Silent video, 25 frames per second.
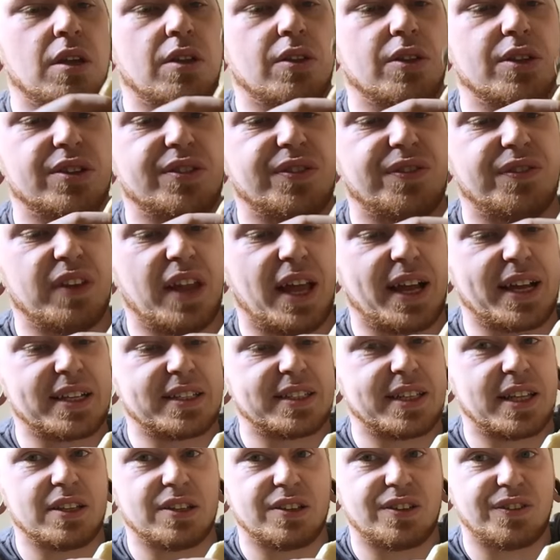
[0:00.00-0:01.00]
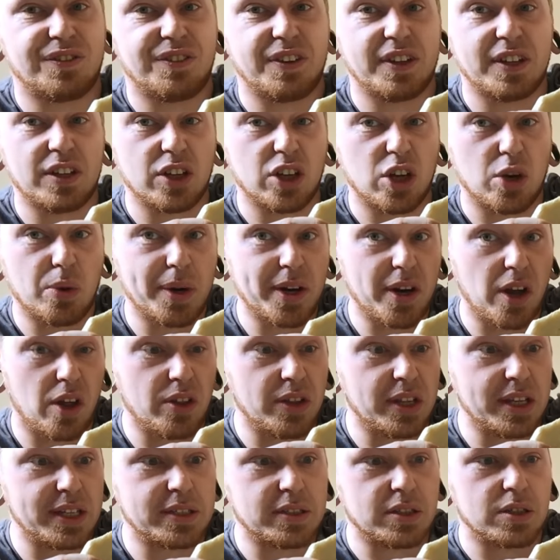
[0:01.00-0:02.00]
there's, like I said, there's filler going
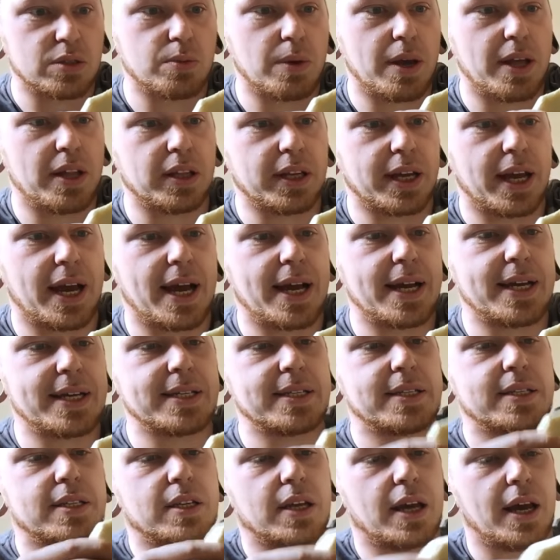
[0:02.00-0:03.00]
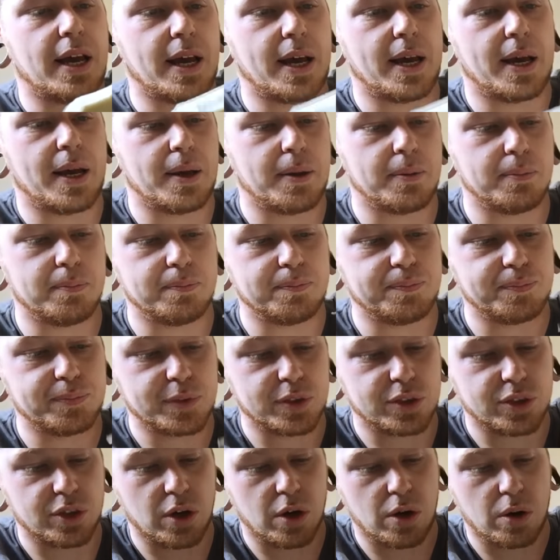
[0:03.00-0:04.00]
on this as well, guys. Um,
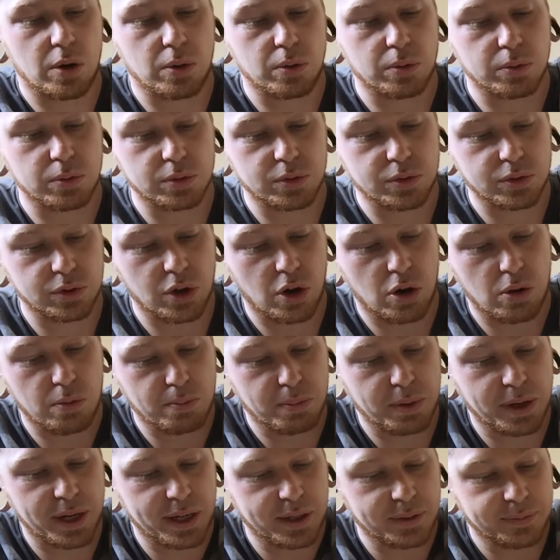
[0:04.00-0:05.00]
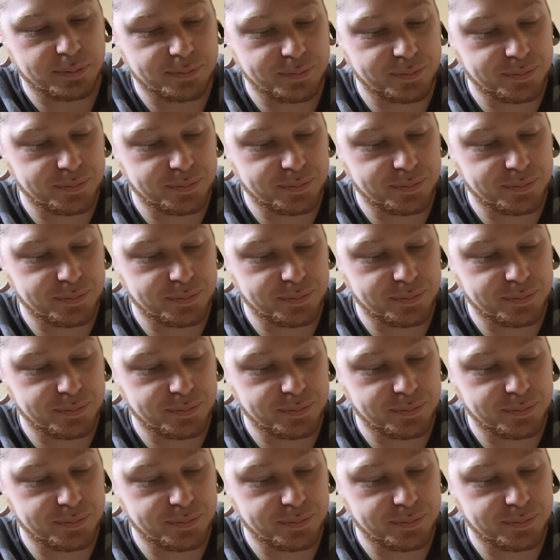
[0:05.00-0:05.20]
so don't be,